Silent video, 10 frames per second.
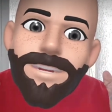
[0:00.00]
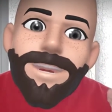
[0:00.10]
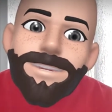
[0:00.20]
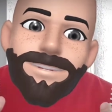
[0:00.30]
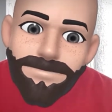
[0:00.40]

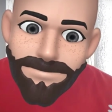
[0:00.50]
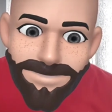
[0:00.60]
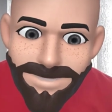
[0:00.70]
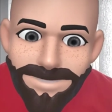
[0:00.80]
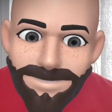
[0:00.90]
Every
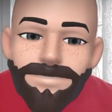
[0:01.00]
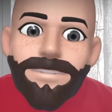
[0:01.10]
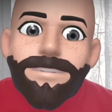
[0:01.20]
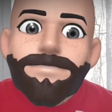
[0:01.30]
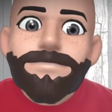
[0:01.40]
night,
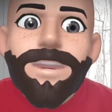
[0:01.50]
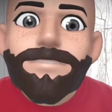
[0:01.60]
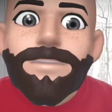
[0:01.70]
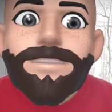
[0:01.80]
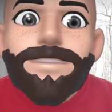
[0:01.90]
so
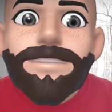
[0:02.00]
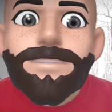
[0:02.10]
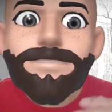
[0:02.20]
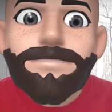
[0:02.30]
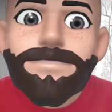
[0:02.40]
that way that new